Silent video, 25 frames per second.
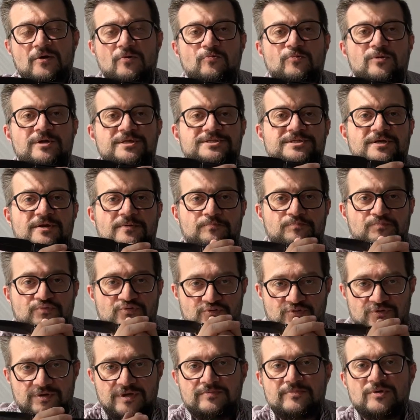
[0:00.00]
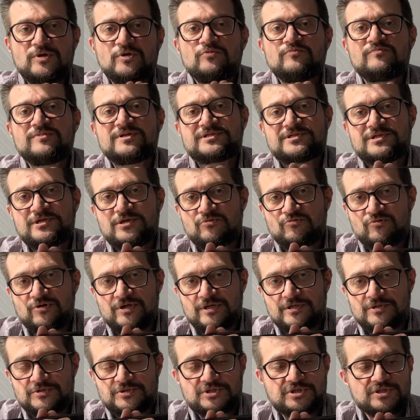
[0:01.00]
with a premium
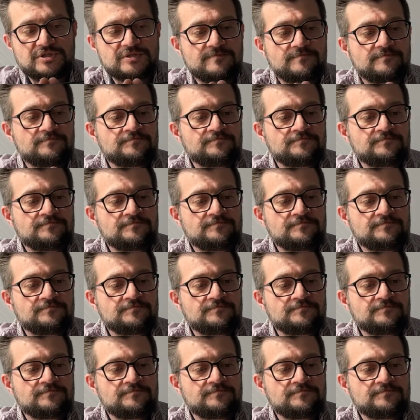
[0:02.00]
materials.